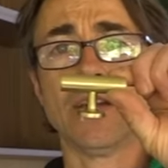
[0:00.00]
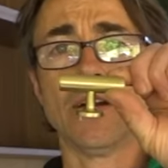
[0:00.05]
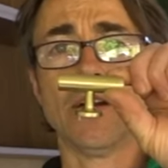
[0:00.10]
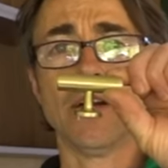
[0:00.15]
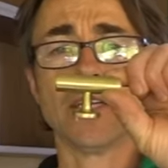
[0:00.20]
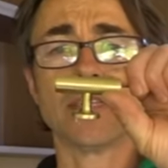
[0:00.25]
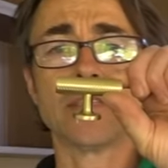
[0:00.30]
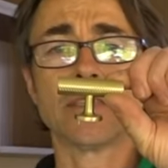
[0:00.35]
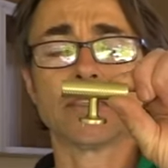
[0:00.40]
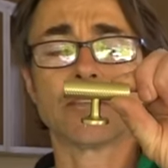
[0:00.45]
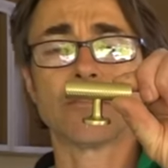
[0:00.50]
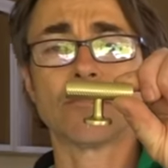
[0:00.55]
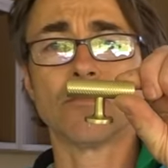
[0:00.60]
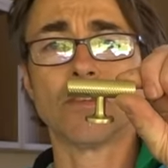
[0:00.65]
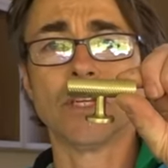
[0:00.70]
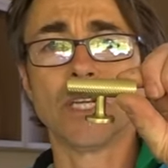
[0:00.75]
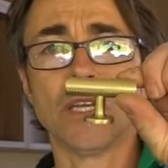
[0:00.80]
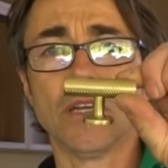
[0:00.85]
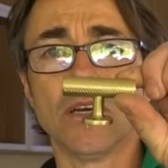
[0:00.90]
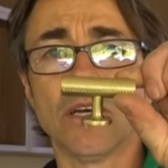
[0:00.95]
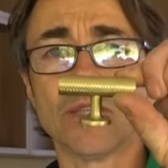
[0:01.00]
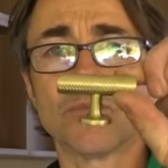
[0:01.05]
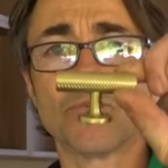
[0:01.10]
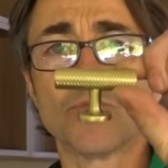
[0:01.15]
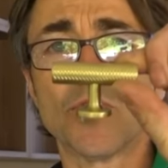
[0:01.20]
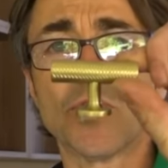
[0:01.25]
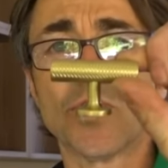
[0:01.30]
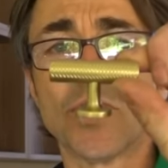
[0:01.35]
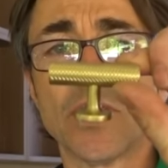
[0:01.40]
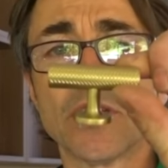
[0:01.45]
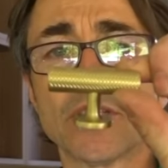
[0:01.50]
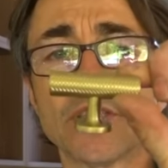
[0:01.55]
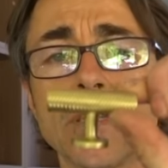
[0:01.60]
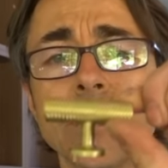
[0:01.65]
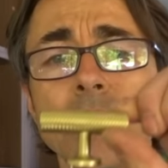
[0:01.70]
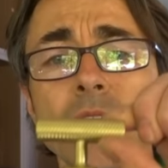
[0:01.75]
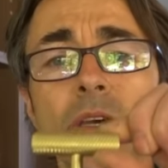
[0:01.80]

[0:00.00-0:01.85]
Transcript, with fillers: nice. It's a really nice product.